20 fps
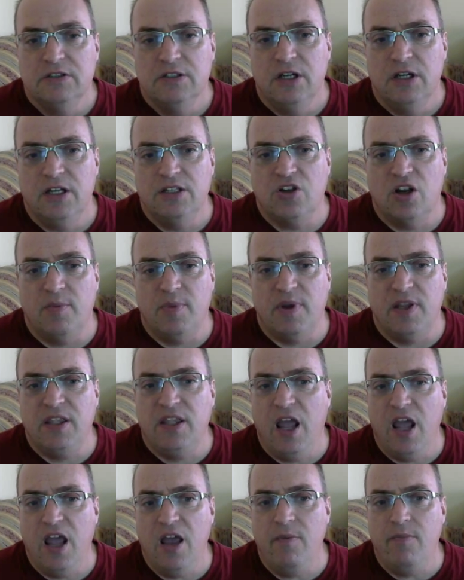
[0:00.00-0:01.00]
is going to be
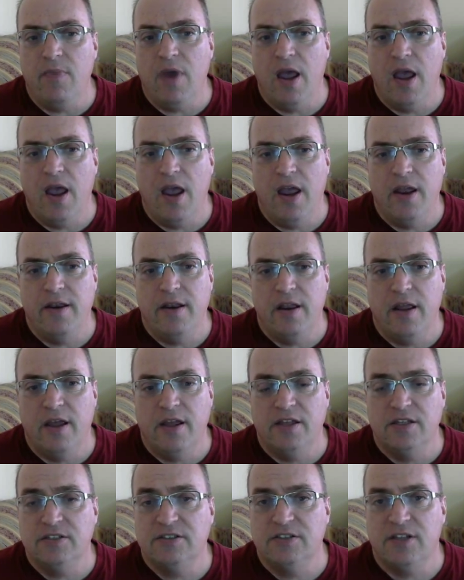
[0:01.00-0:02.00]
Tim and
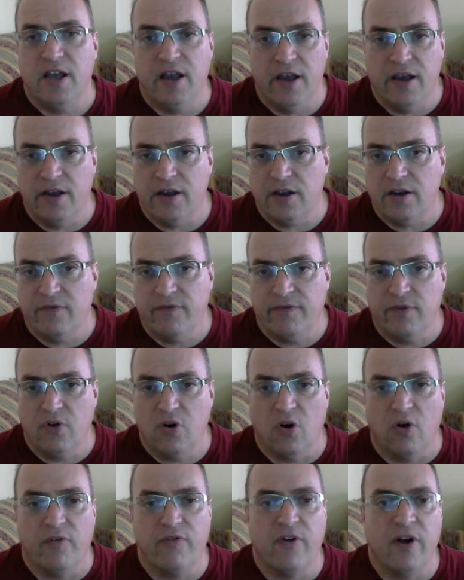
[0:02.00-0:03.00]
his uh,
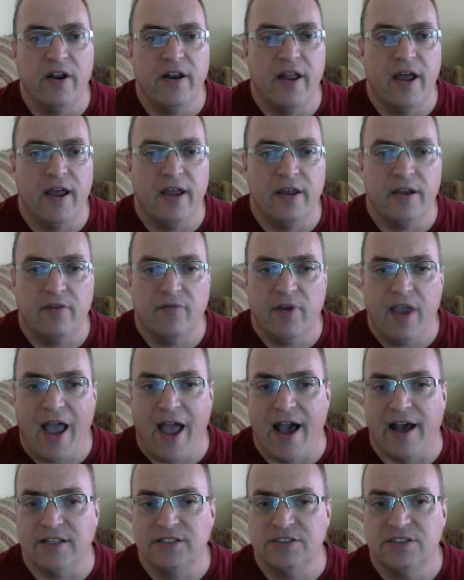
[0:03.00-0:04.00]
girlfriend uh,
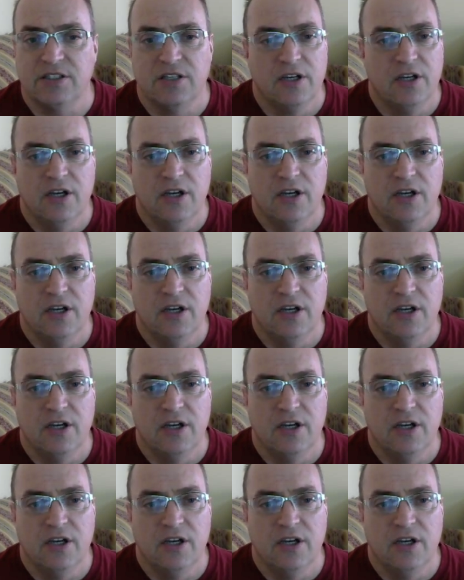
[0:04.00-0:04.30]
Cass.